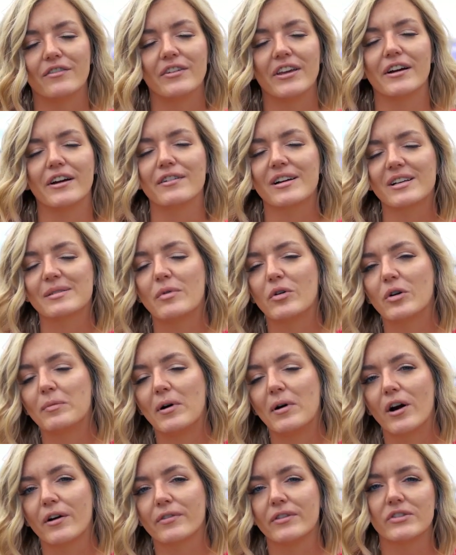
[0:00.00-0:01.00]
of ERX Motor
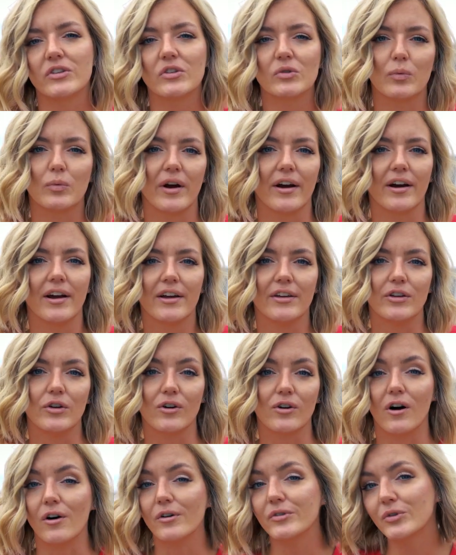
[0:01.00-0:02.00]
Park, this is where
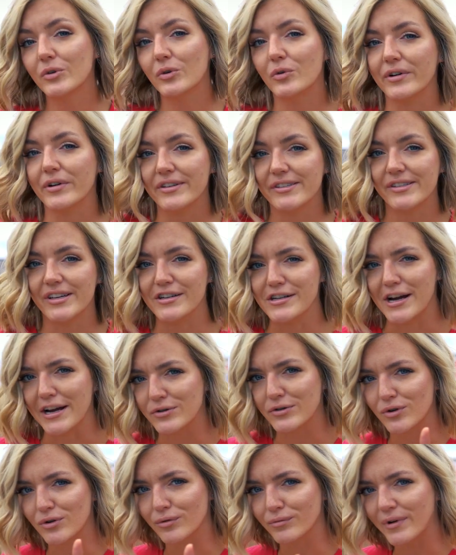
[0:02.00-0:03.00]
you're also going to see
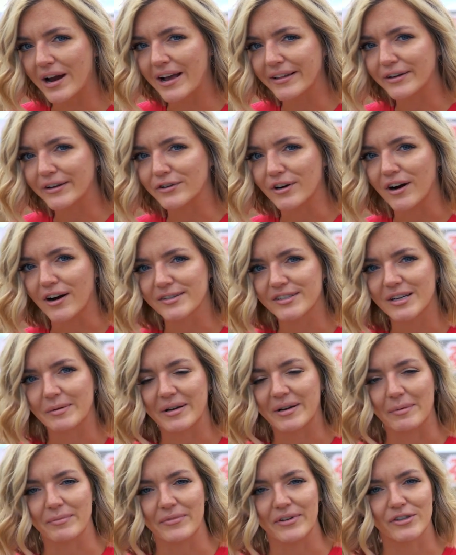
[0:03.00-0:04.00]
Nitro Rallycross
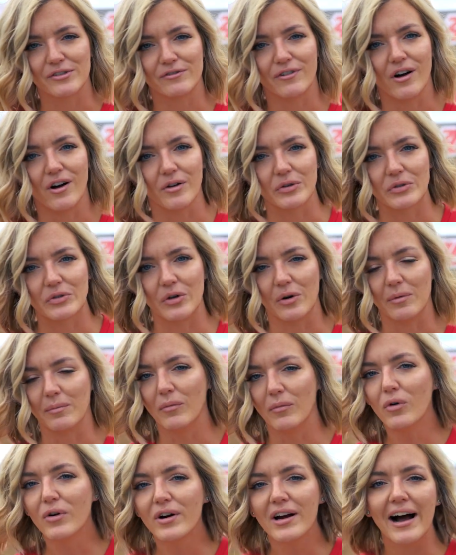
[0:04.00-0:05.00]
coming up this fall. So
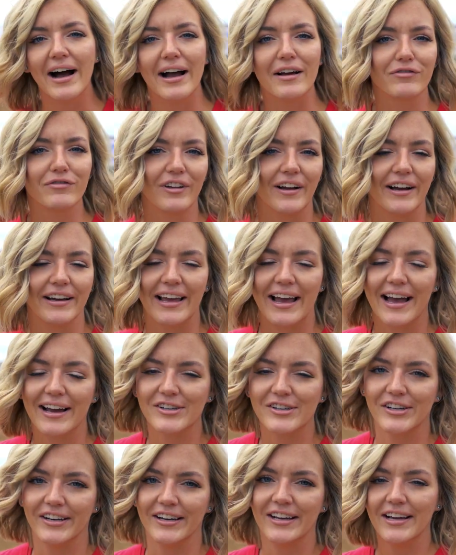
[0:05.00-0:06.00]
more high-flying
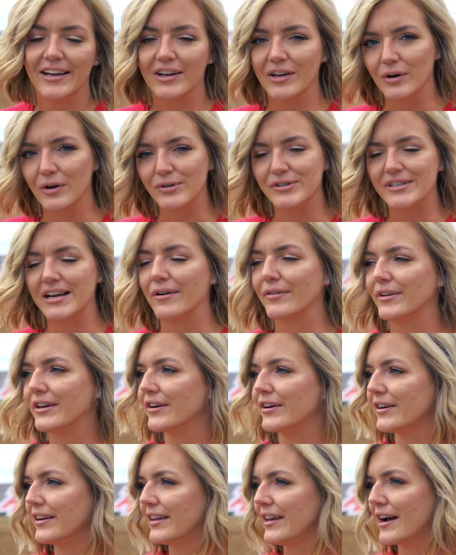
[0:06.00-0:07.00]
action goes down
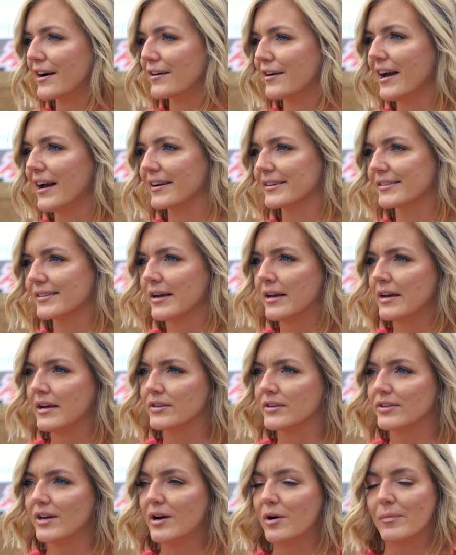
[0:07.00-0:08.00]
here at
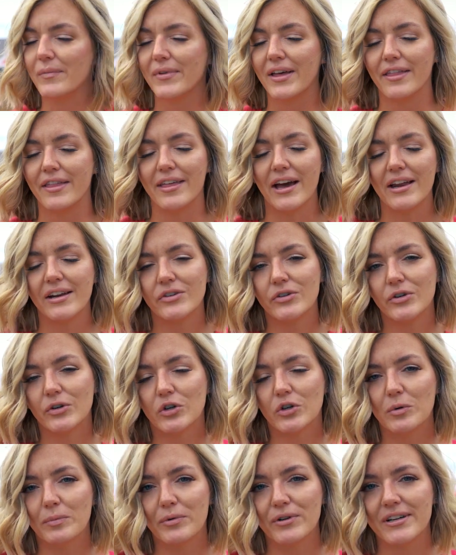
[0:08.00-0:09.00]
ERX. So that is
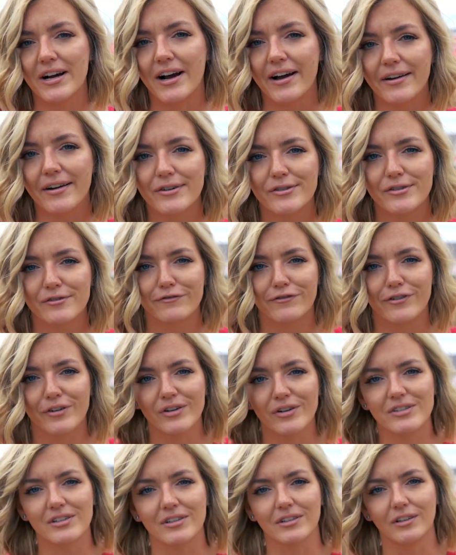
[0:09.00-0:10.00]
your Cooper Tires
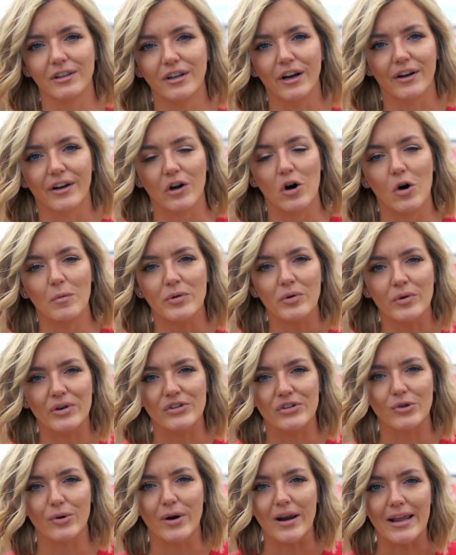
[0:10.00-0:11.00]
First Look. I hope you
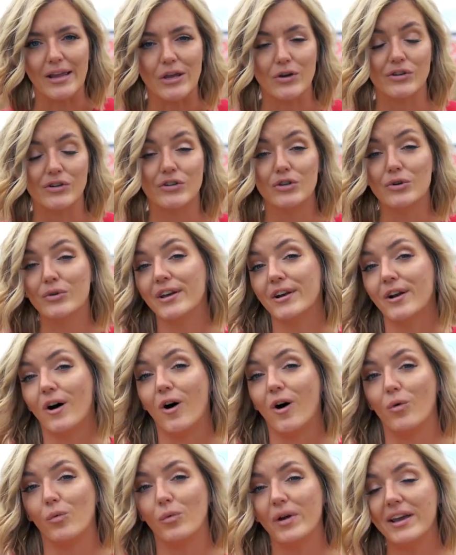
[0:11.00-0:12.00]
enjoyed it. You can tune in all